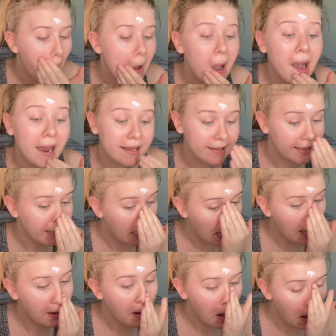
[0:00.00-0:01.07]
I like it.
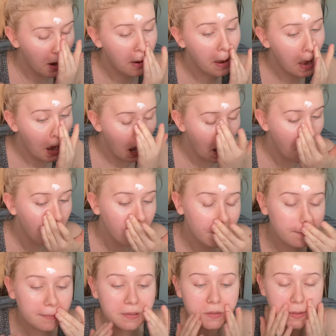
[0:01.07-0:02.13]

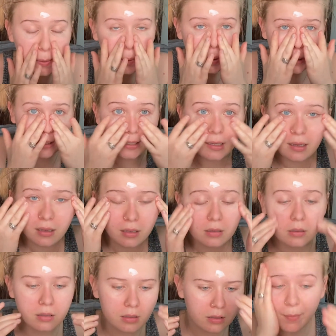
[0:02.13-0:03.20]
So yeah.
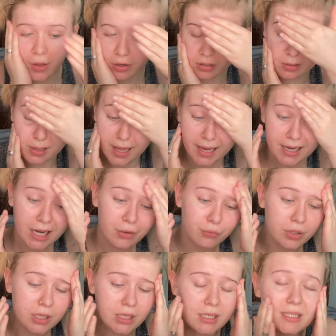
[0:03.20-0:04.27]
I'm not gonna lie, I
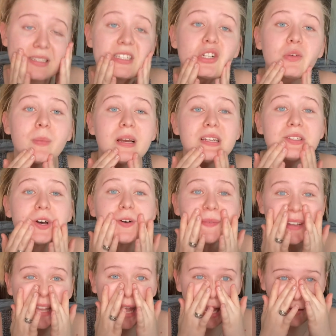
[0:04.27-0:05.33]
really consider myself a
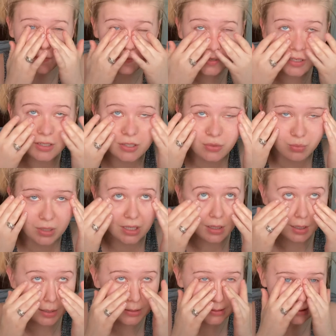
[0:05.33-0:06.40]
catfish
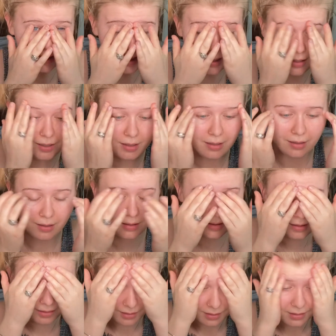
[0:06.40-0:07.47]
because, like,
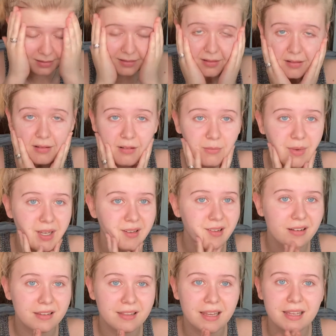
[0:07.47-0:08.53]
oh my
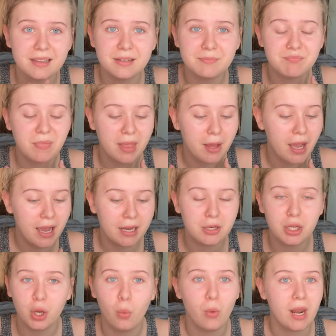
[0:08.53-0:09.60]
god, like, I
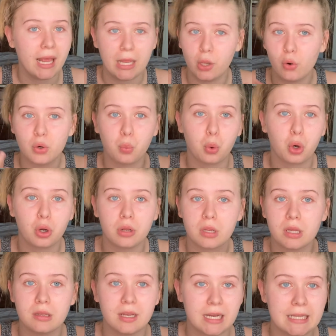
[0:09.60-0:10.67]
know when I go to work
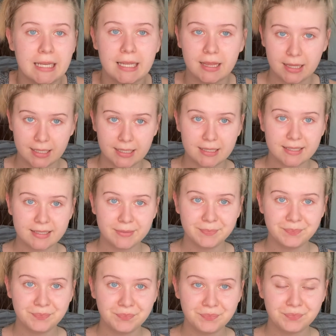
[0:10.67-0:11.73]
looking like this
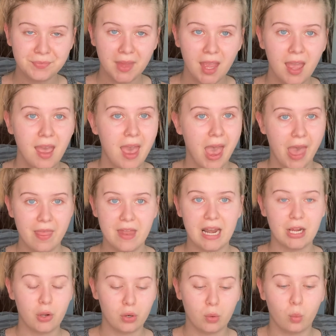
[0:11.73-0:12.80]
and then I
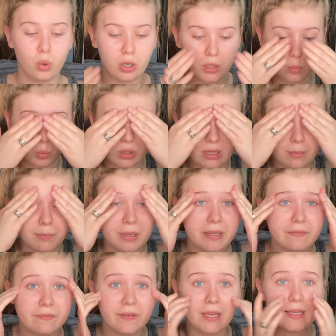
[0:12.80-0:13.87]
go to work with a beat
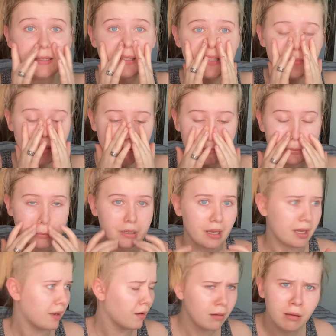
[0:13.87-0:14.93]
face, people are like,